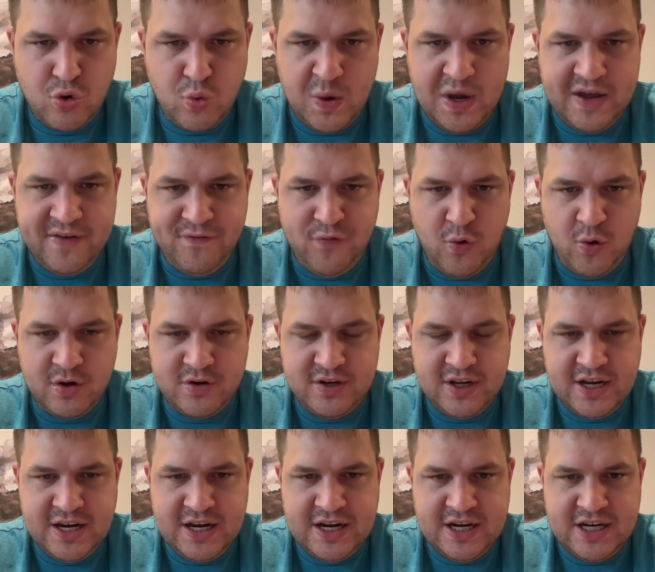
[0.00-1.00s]
Week
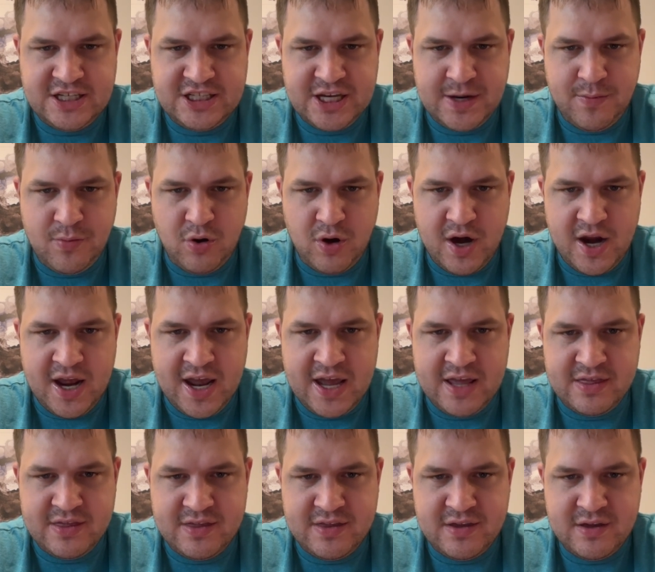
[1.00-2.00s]
14, December
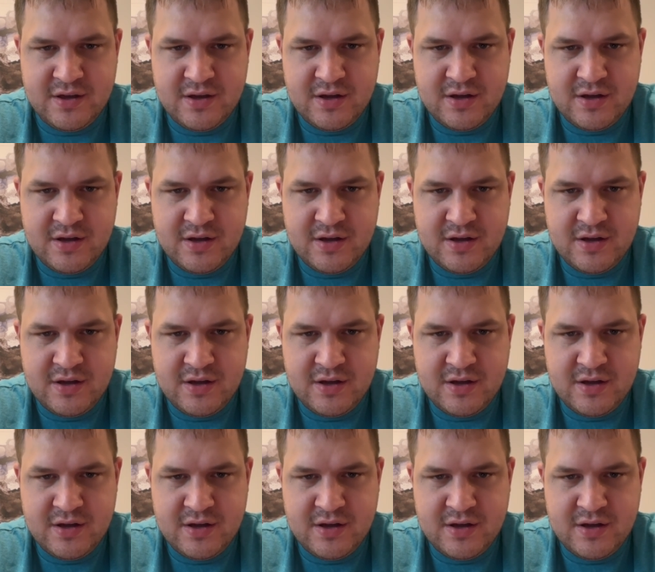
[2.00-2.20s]
8th,